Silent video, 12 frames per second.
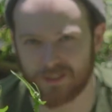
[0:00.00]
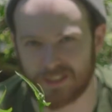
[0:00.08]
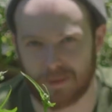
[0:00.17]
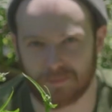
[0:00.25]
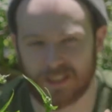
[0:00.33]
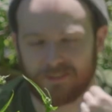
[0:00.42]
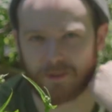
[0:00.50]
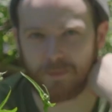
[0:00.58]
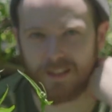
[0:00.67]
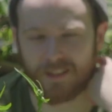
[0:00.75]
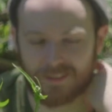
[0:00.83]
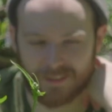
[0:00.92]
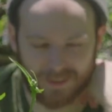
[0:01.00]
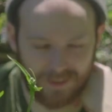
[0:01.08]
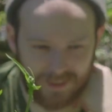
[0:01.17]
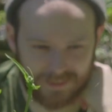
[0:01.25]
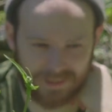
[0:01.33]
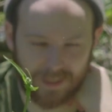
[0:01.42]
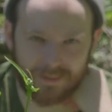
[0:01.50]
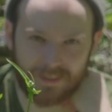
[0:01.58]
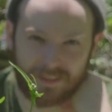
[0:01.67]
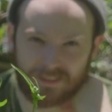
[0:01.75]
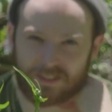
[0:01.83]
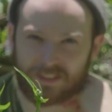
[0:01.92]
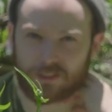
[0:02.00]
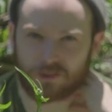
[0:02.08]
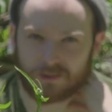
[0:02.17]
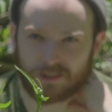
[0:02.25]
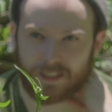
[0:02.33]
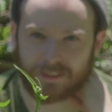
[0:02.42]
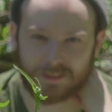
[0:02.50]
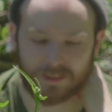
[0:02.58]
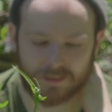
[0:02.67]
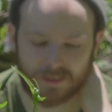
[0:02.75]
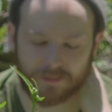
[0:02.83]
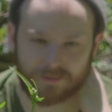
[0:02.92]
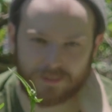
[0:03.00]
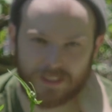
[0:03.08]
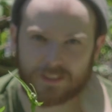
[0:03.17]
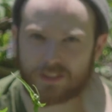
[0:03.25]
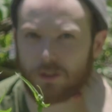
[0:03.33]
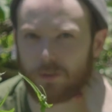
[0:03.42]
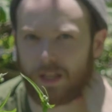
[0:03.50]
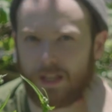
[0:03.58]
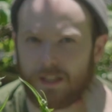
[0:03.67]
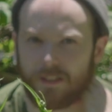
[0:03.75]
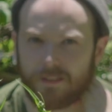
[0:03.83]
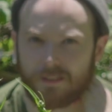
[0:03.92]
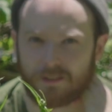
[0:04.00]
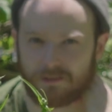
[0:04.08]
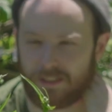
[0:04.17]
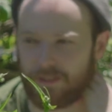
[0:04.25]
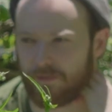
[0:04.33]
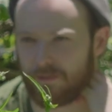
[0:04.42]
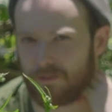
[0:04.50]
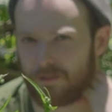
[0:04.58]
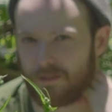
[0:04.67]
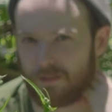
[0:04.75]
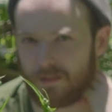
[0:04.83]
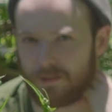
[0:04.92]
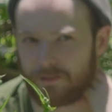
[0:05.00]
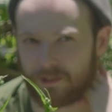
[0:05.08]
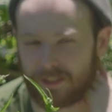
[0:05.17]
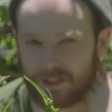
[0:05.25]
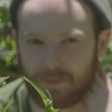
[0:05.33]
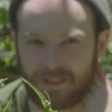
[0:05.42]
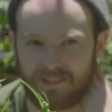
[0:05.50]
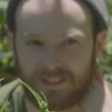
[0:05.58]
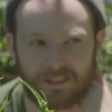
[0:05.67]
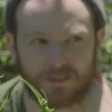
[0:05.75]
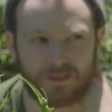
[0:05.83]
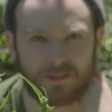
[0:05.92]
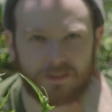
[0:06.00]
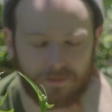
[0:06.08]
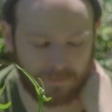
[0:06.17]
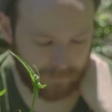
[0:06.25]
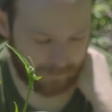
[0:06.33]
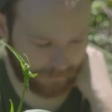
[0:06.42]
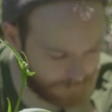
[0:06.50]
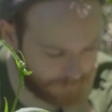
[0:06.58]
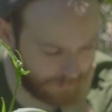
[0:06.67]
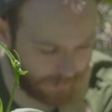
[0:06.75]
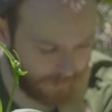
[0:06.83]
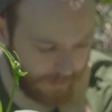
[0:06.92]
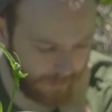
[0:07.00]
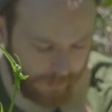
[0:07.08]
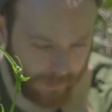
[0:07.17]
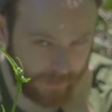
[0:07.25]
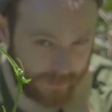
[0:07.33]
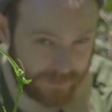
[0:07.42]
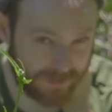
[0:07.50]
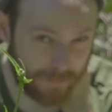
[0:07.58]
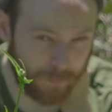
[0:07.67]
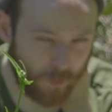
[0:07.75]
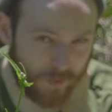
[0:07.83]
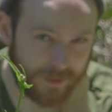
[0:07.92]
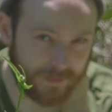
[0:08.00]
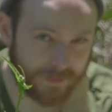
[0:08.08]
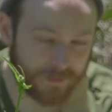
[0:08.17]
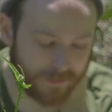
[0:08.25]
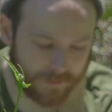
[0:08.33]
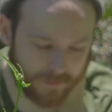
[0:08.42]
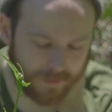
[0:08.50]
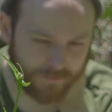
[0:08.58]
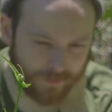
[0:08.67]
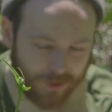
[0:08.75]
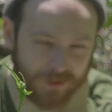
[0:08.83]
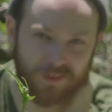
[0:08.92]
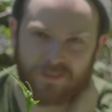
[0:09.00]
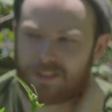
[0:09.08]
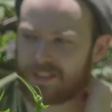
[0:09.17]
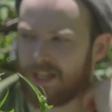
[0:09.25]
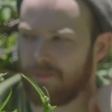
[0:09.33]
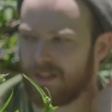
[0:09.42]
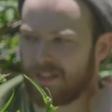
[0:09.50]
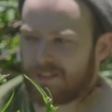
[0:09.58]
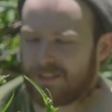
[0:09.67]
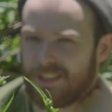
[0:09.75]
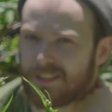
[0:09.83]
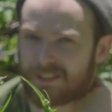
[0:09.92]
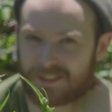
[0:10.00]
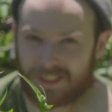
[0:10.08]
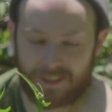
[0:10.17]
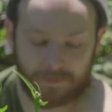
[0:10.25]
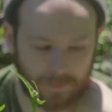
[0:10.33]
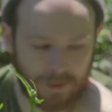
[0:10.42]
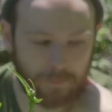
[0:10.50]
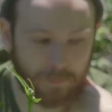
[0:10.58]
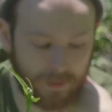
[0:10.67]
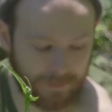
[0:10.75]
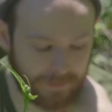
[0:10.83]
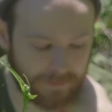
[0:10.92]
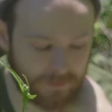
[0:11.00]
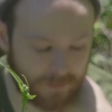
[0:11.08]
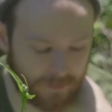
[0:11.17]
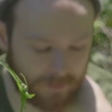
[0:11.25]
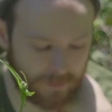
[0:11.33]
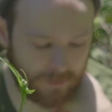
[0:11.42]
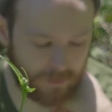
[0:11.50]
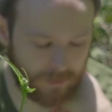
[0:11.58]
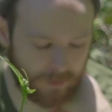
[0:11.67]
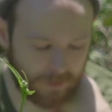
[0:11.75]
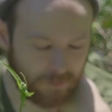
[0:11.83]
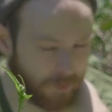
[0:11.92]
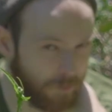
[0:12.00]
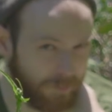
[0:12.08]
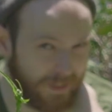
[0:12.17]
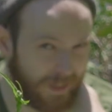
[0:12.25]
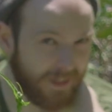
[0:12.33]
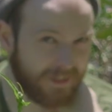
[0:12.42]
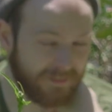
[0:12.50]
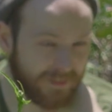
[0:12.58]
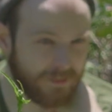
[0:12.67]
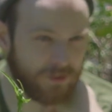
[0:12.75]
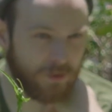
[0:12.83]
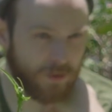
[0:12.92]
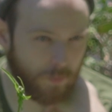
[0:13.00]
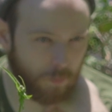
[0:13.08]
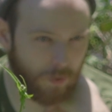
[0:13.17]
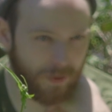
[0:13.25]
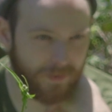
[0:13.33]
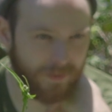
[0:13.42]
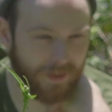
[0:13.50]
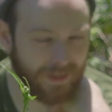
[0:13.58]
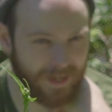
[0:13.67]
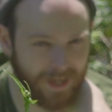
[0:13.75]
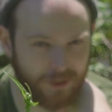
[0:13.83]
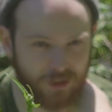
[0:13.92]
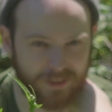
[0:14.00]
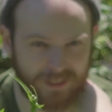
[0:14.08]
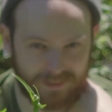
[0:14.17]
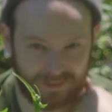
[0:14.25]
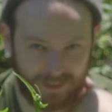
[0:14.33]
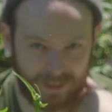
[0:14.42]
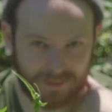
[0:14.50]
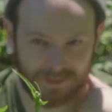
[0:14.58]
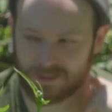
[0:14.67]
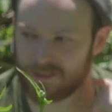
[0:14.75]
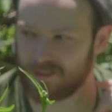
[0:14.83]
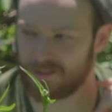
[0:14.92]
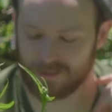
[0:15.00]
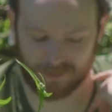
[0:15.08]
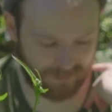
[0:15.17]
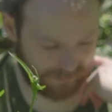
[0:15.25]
this game is giving me a second existential crisis of, is it okay to grieve for an experience? At some point, the version of this game that exists in my mind won't be accurate to the one that actually exists.